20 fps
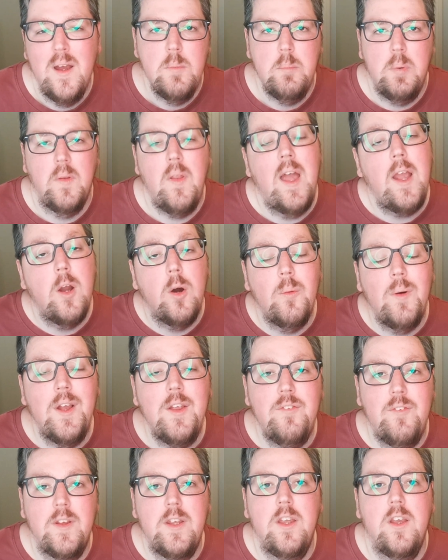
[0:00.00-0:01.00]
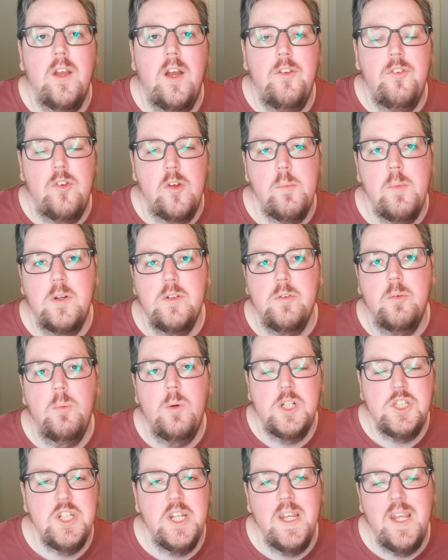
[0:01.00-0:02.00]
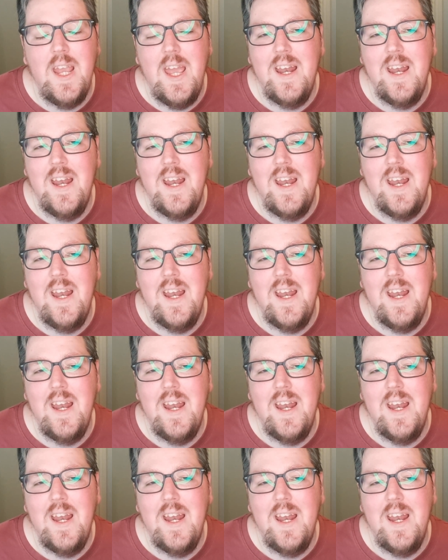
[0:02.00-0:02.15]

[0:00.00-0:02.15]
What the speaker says: But like always, thank you guys so much for watching